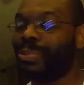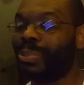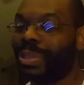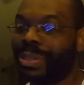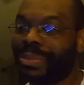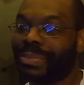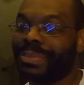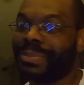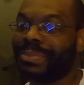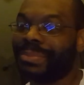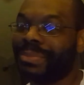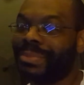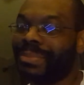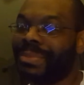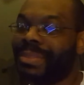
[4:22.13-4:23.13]
rough.
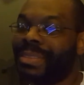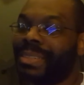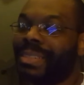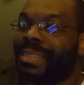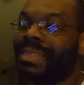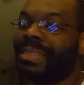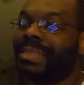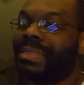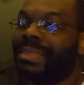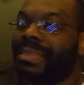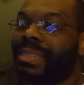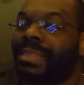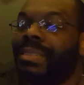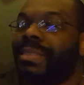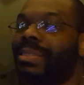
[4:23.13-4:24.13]

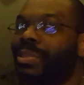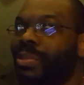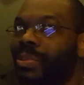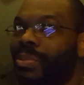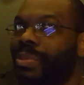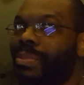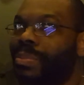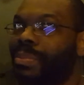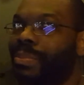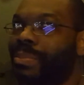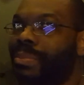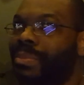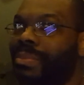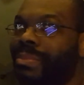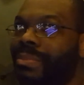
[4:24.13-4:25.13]
Season two was
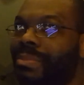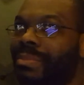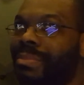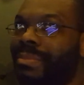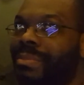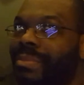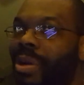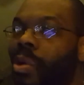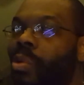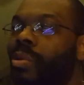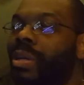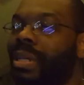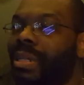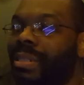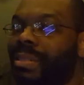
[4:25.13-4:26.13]

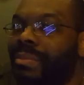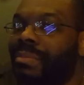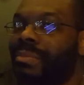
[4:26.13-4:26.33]
okay.